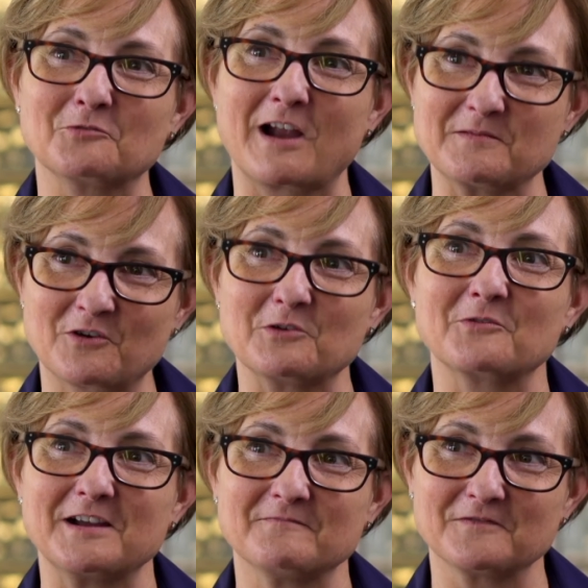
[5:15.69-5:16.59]
the right
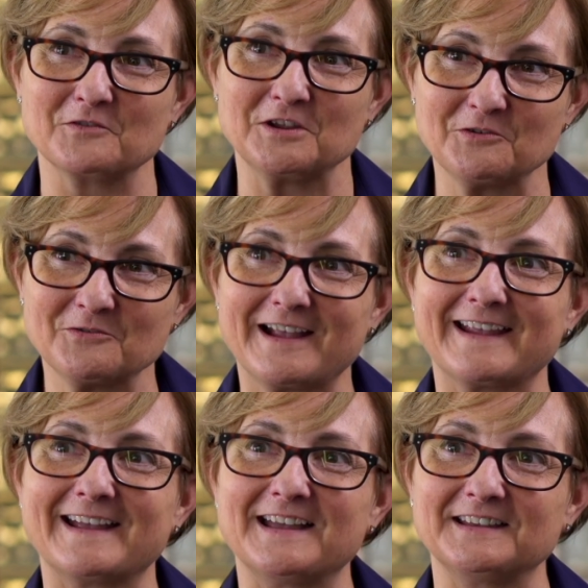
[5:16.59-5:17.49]
program for you,
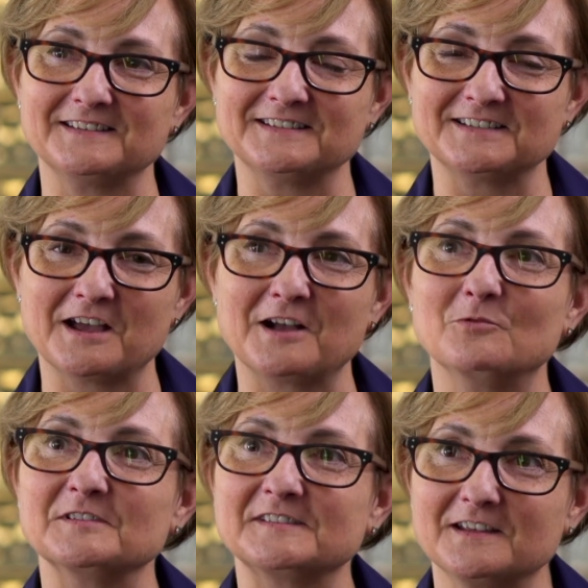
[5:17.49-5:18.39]
and
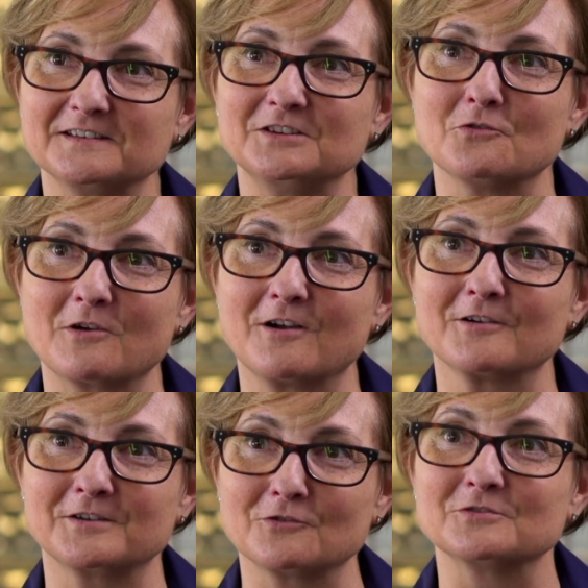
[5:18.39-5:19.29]
will set
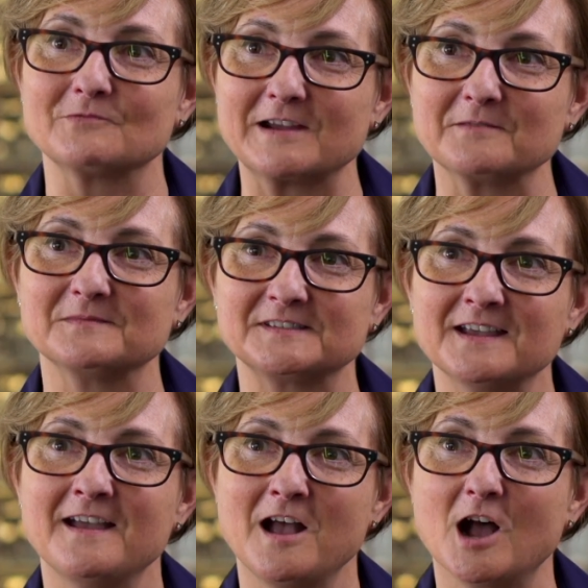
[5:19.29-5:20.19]
your dreams
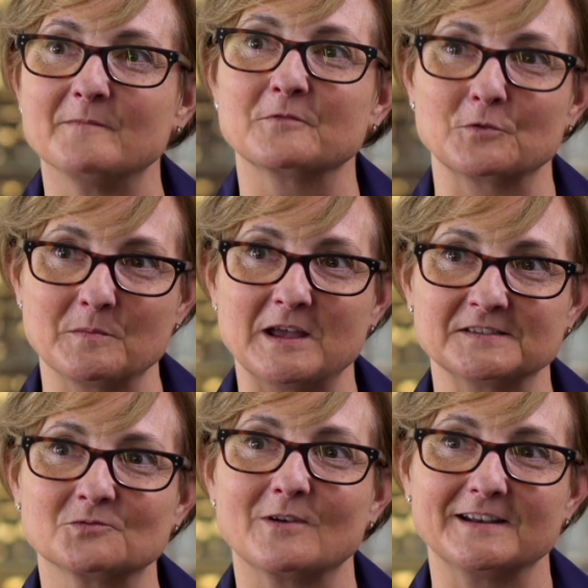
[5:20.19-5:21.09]
up for the
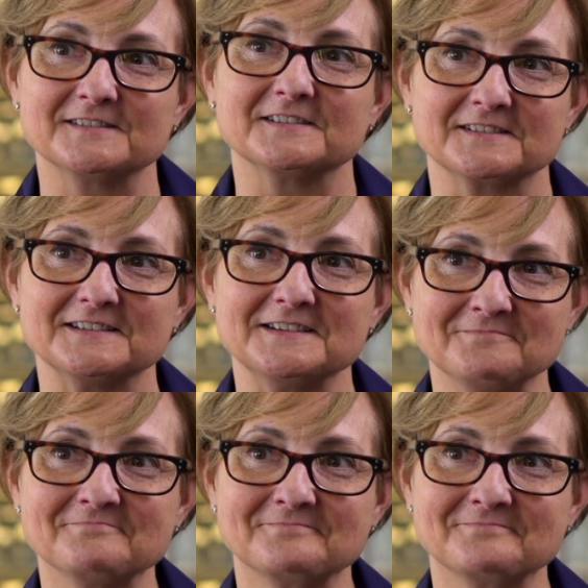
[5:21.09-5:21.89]
best way to succeed.